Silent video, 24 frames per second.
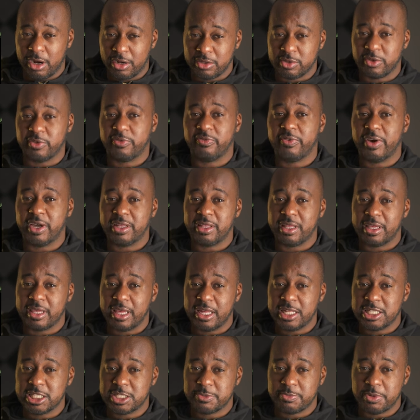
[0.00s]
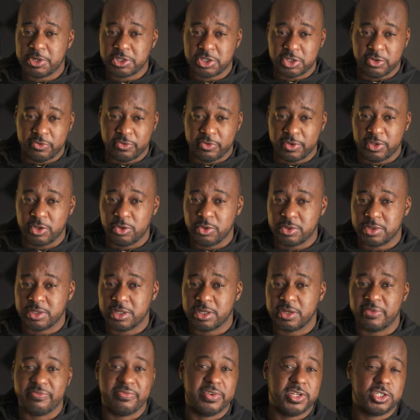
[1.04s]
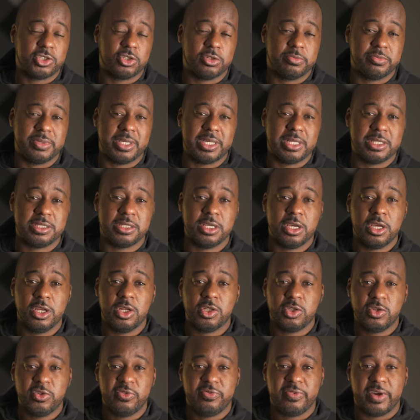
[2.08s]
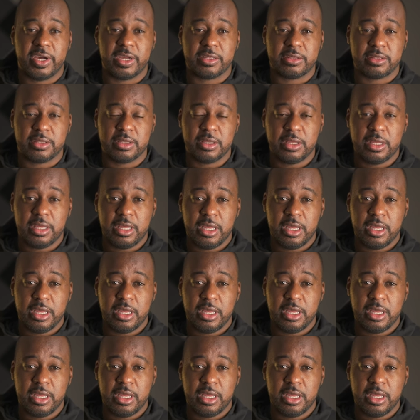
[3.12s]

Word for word: hard to fight against, especially if we're using conventional means to fight.